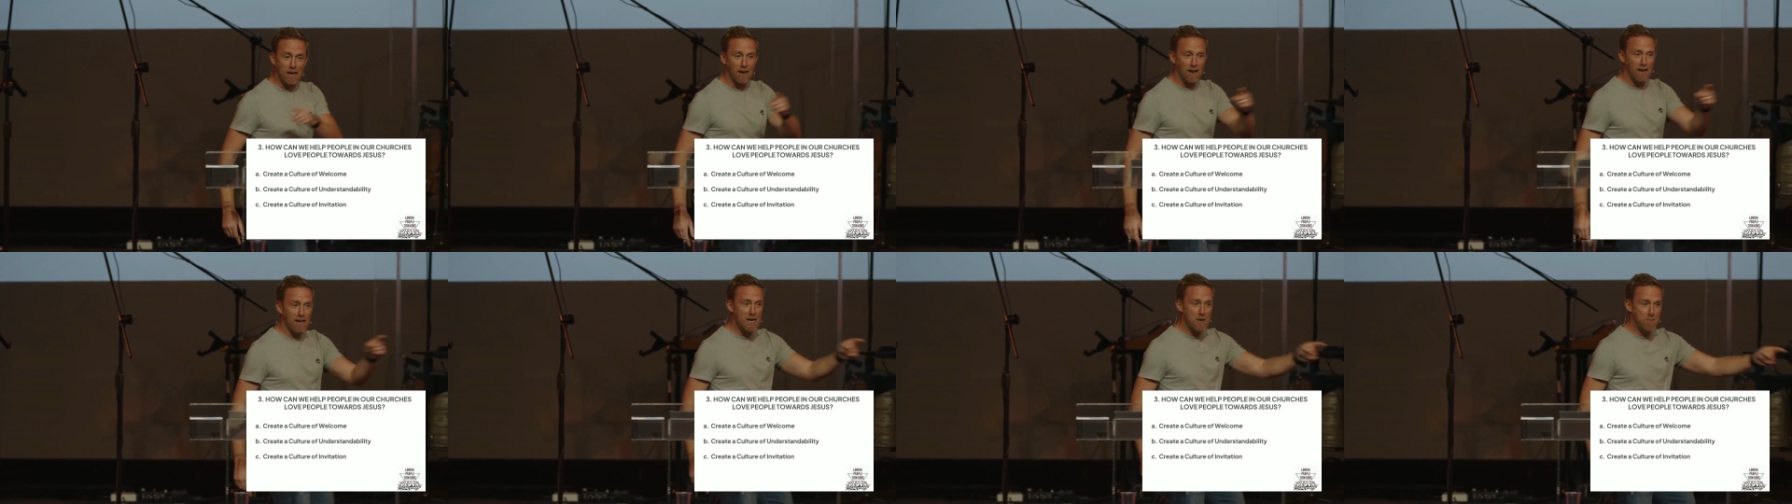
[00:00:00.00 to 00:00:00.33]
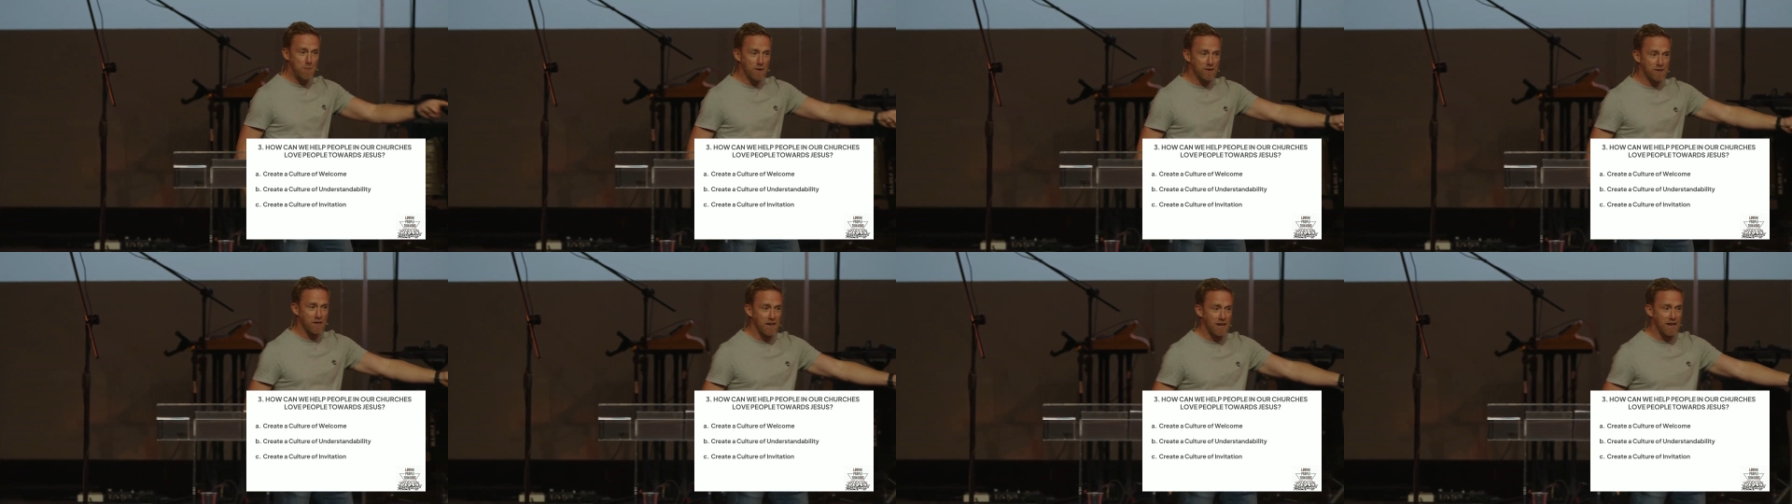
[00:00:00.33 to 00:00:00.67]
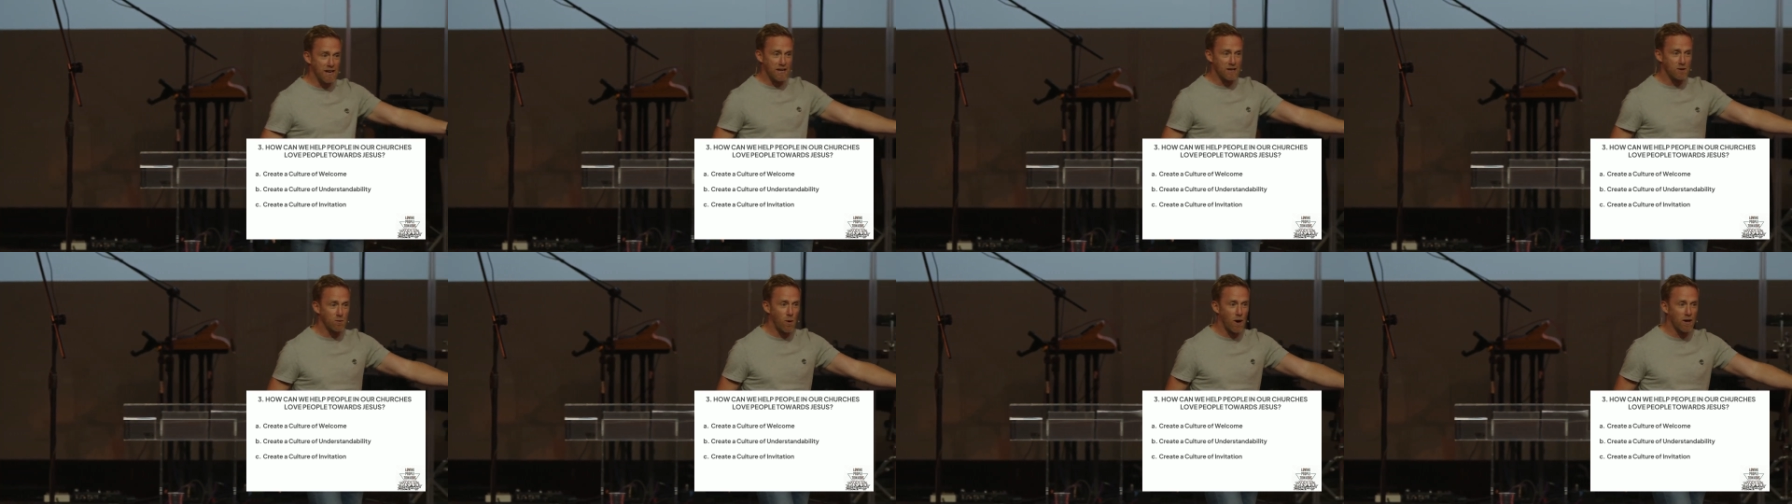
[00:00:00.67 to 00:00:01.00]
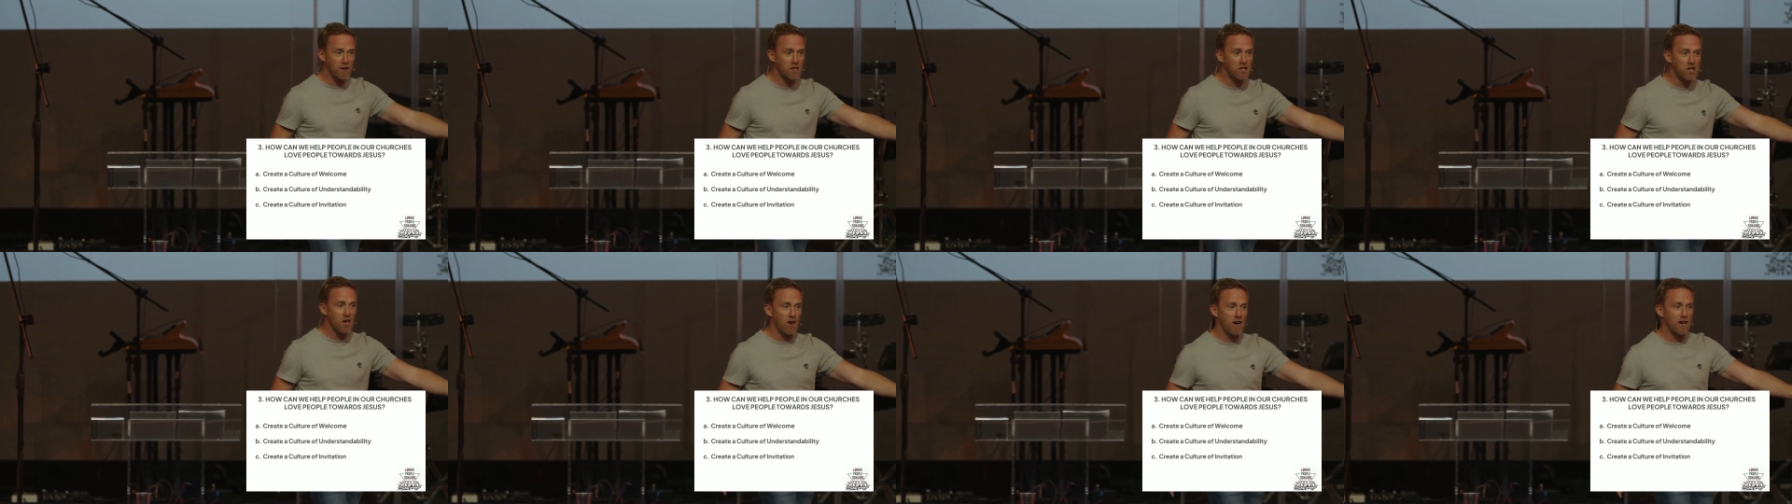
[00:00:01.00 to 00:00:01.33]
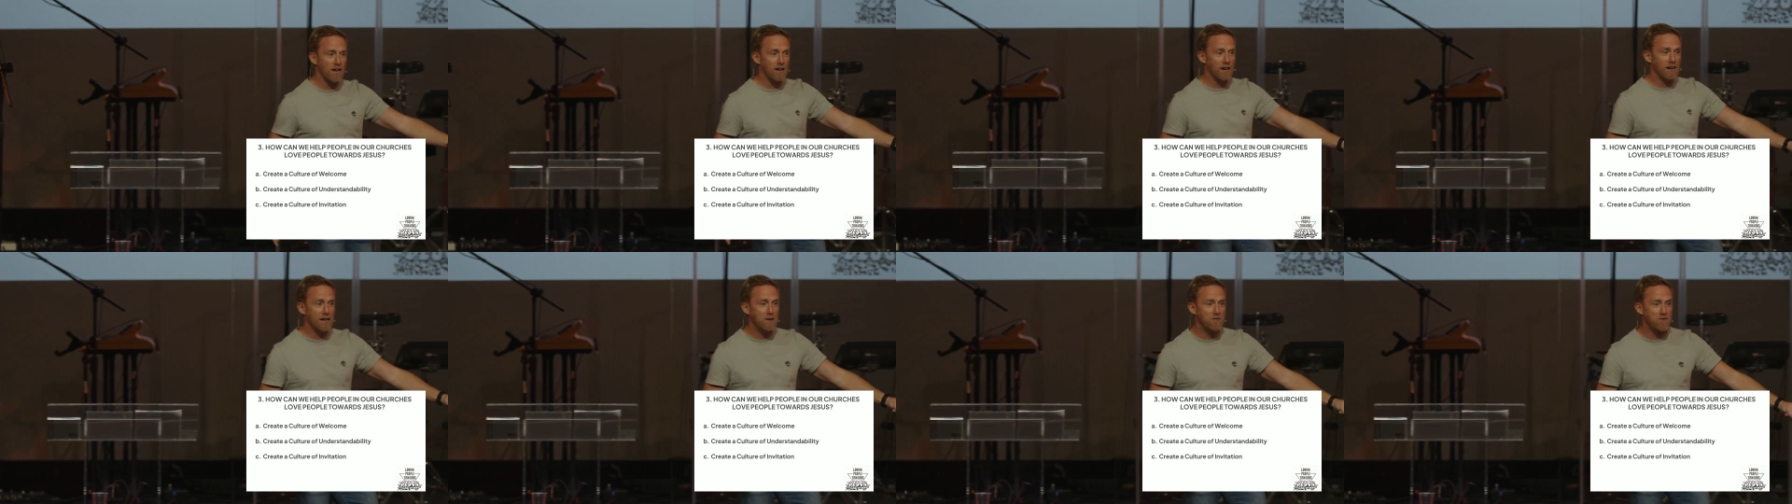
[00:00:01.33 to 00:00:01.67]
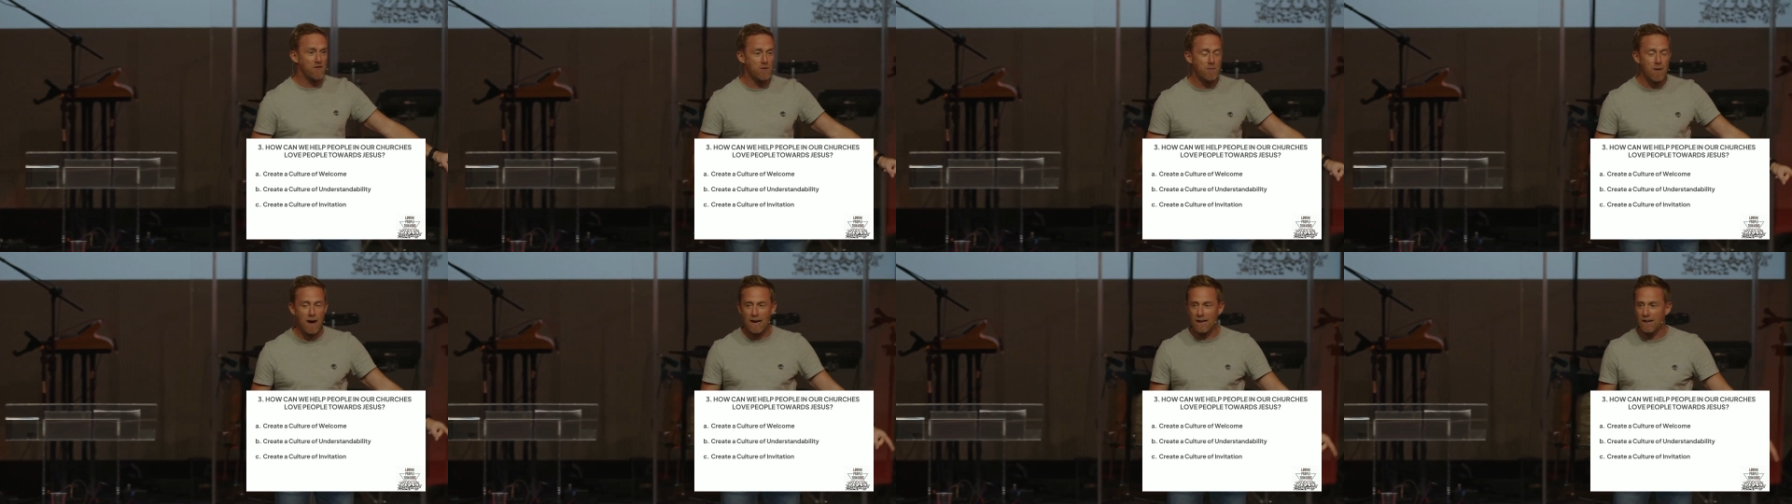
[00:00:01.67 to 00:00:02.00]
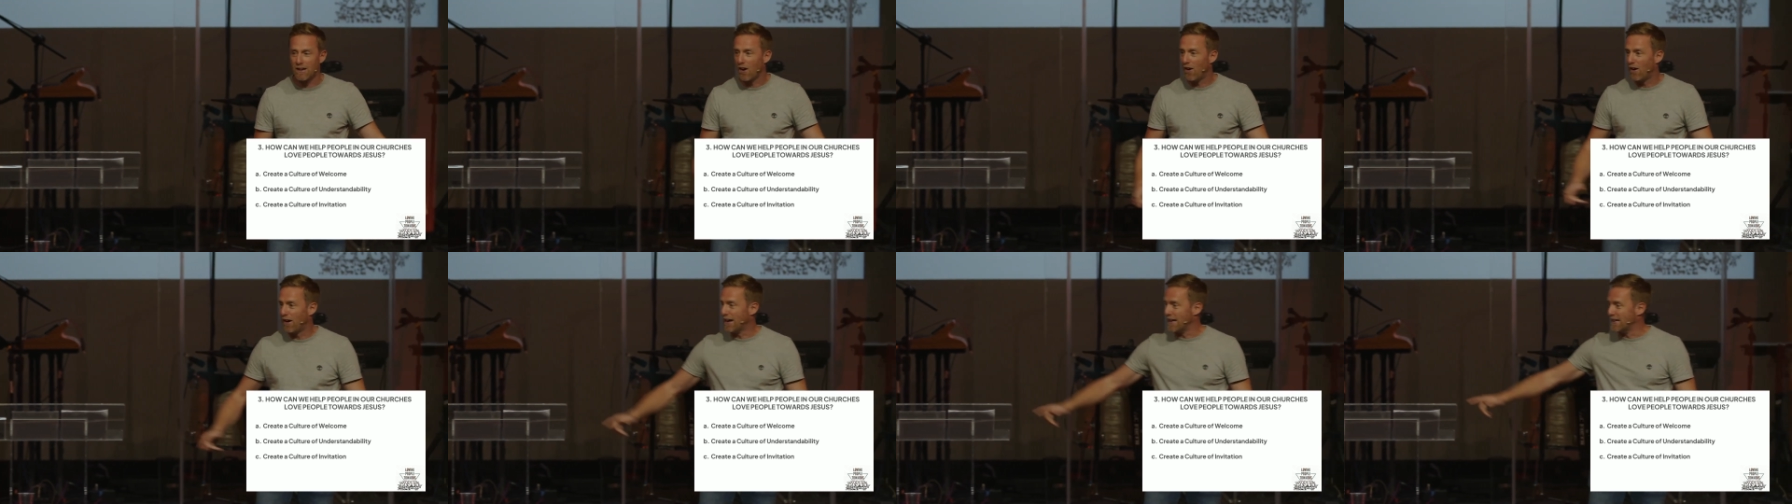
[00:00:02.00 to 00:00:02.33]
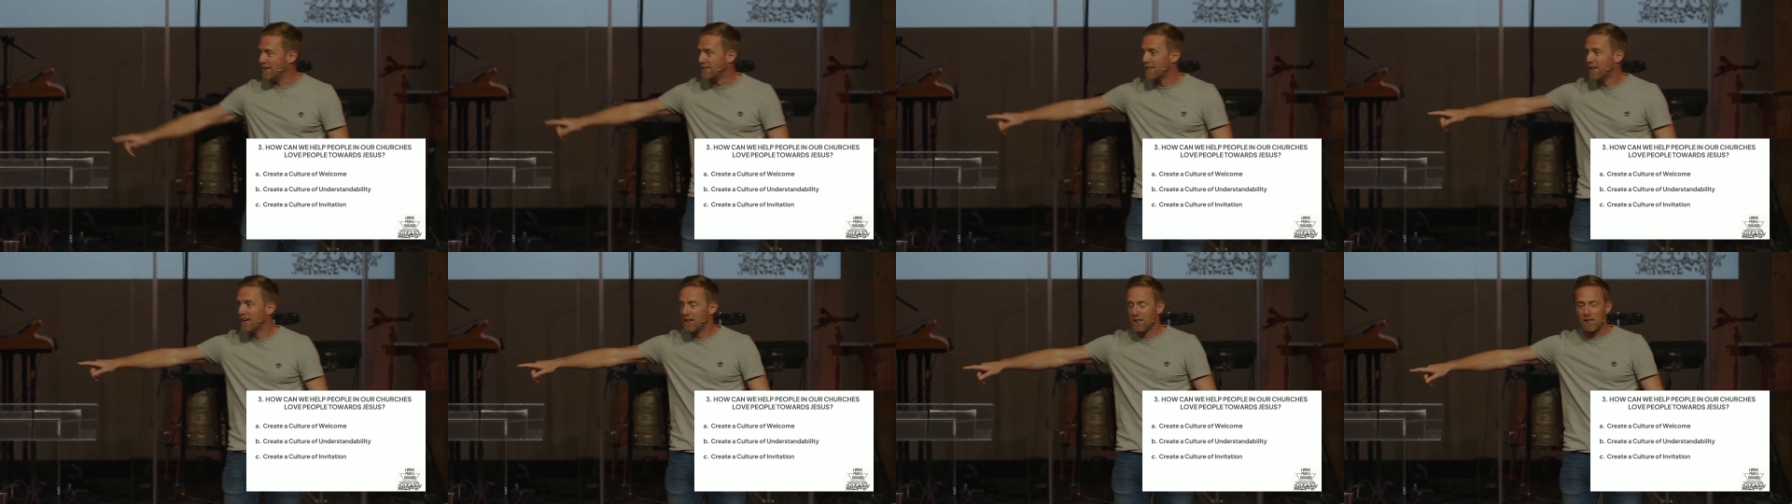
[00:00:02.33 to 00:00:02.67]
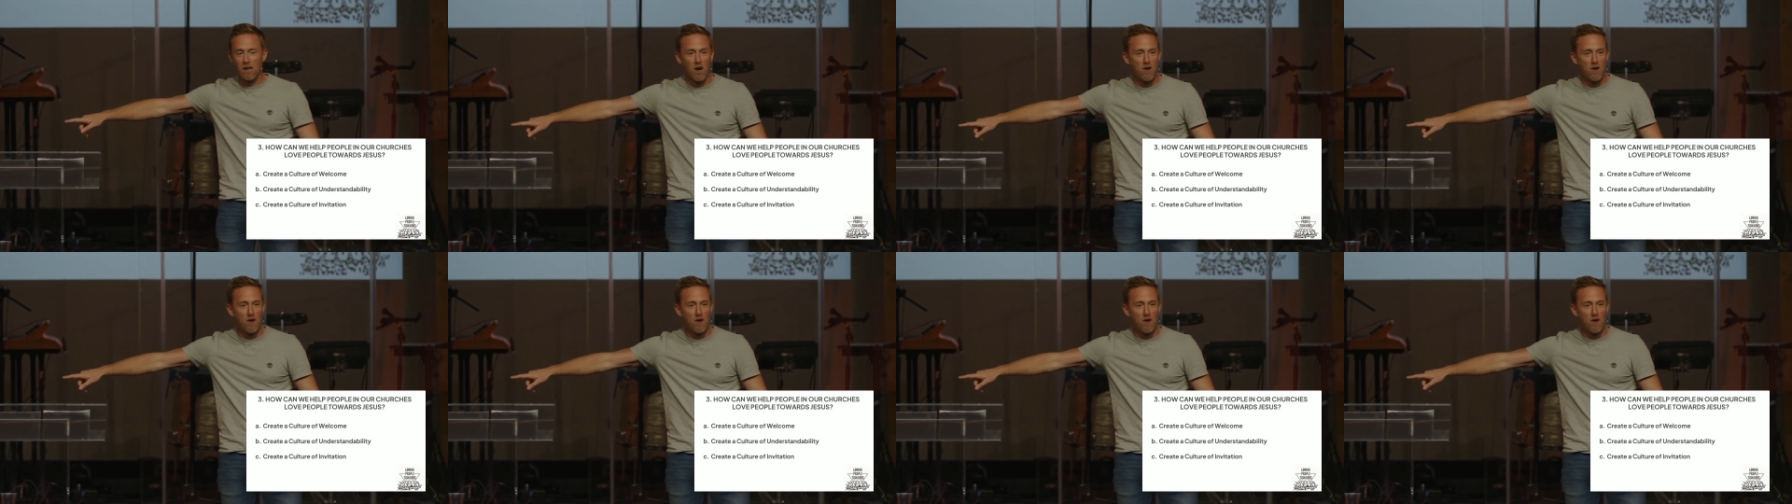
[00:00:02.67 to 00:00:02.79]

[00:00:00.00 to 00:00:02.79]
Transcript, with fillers: a big leap, isn't it? It's one giant leap for mankind.